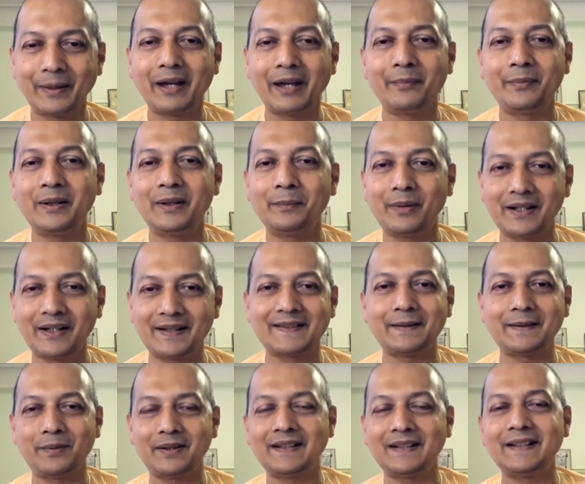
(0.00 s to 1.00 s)
I've been
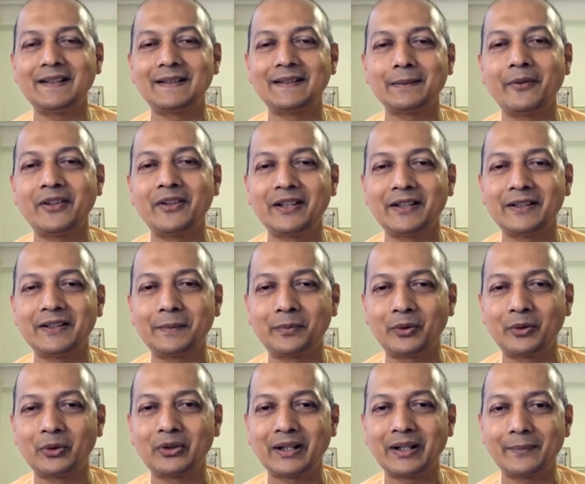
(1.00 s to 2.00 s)
participating in some of the other
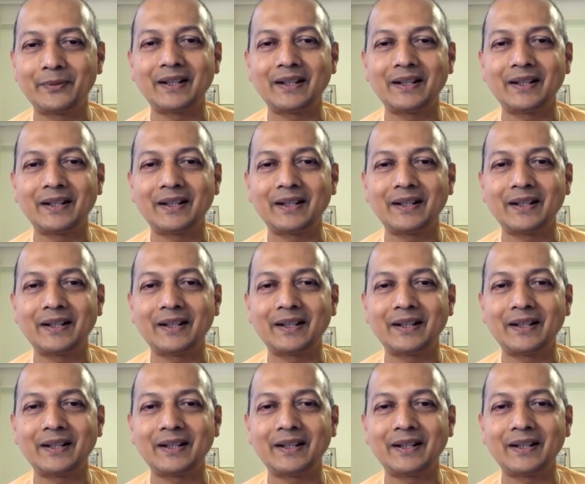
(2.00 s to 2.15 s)
programs.